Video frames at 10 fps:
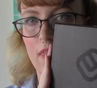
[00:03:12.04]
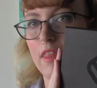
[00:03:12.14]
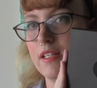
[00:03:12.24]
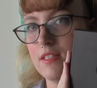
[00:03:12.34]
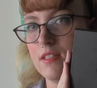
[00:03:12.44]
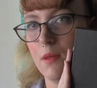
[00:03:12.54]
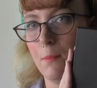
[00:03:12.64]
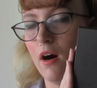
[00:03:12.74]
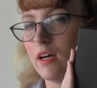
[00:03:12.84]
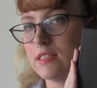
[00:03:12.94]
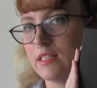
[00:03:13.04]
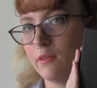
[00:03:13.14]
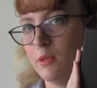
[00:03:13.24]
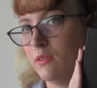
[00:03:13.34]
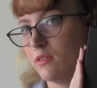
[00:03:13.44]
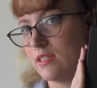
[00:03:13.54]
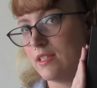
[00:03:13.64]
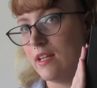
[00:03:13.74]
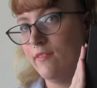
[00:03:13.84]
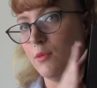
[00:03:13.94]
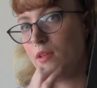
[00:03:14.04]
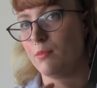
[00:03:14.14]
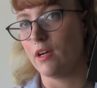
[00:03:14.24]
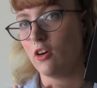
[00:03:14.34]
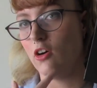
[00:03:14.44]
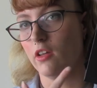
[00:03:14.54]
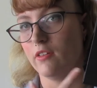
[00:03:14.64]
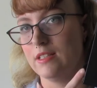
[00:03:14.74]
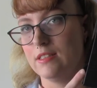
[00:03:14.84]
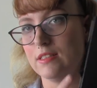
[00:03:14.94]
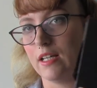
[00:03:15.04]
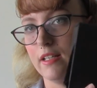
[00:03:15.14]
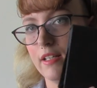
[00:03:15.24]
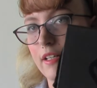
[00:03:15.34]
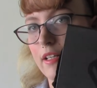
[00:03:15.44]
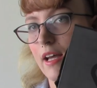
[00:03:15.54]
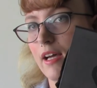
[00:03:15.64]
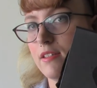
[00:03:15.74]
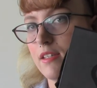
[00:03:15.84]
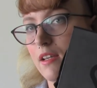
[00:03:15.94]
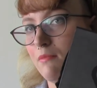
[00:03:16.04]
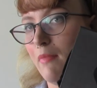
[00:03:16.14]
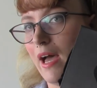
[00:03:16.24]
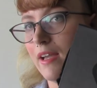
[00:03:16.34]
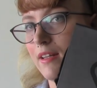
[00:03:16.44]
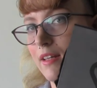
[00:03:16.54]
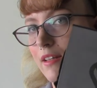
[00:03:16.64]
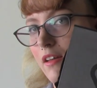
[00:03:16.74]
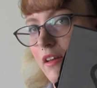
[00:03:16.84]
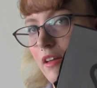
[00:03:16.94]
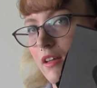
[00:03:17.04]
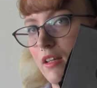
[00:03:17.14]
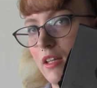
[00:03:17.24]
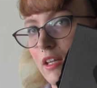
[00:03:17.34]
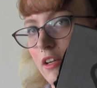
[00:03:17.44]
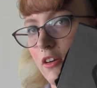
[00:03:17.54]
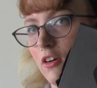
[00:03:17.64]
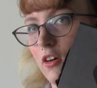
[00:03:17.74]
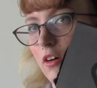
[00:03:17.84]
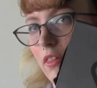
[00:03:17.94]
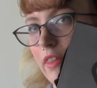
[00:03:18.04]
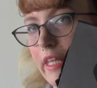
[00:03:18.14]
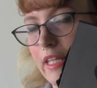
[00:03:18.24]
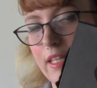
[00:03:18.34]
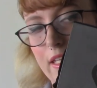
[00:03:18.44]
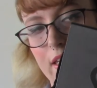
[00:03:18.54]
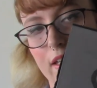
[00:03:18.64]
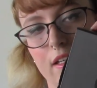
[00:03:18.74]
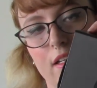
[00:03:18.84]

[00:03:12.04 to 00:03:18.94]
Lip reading: This is the box that we received with my collar inside it. It has a magnet here on the